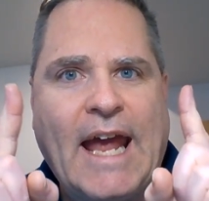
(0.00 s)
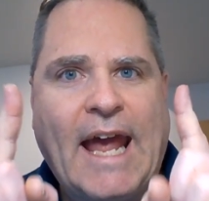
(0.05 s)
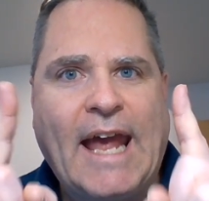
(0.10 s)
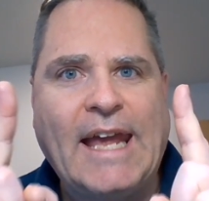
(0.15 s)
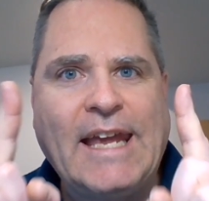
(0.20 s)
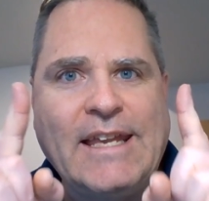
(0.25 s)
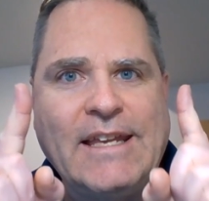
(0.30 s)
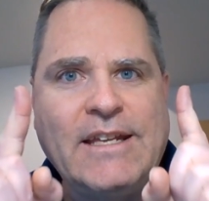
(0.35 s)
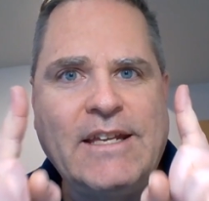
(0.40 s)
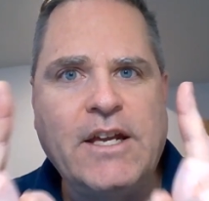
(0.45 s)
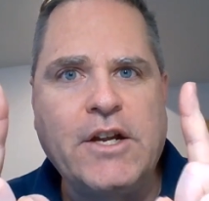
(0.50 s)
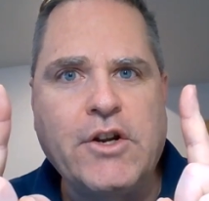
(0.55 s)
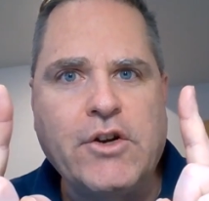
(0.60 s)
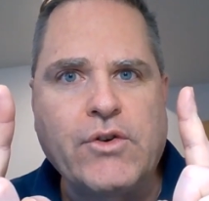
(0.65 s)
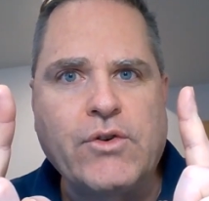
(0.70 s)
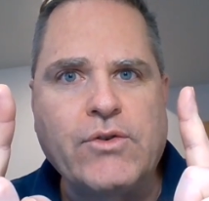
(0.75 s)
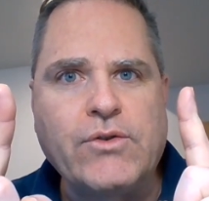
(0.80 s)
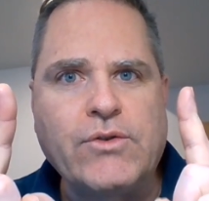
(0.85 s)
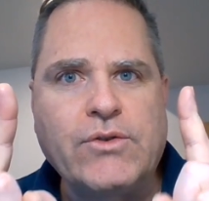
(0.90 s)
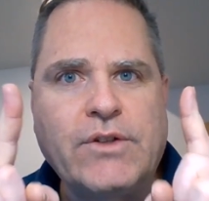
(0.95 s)
Eight
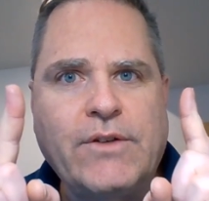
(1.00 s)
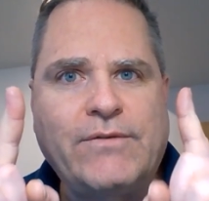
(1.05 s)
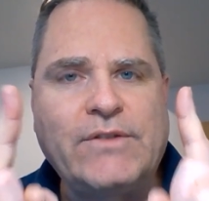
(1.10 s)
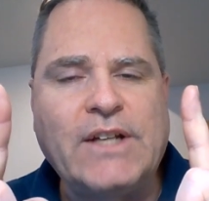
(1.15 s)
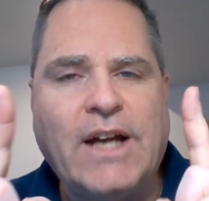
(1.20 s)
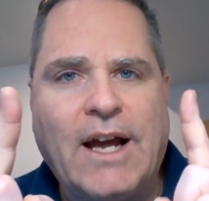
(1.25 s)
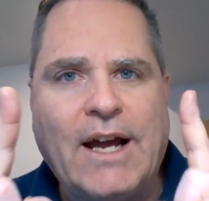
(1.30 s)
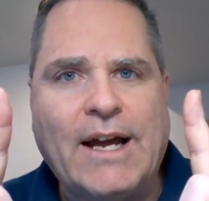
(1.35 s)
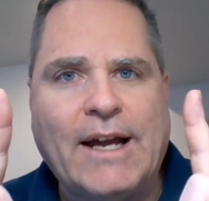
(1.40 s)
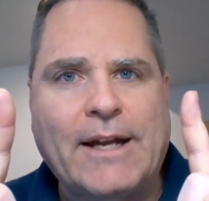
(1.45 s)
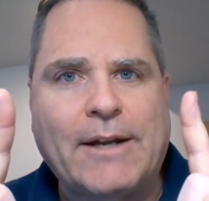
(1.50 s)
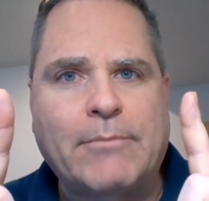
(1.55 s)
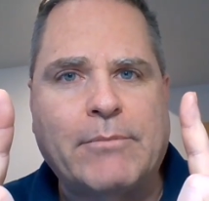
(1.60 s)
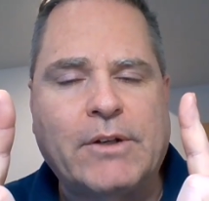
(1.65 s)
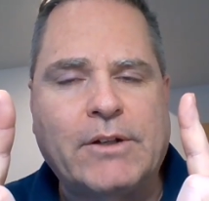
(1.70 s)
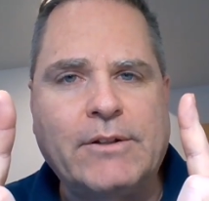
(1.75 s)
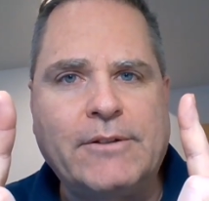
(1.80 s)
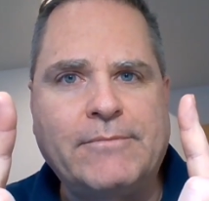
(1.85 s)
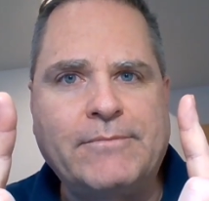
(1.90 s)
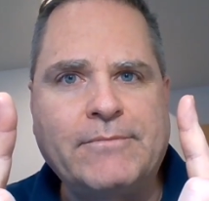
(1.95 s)
years of time.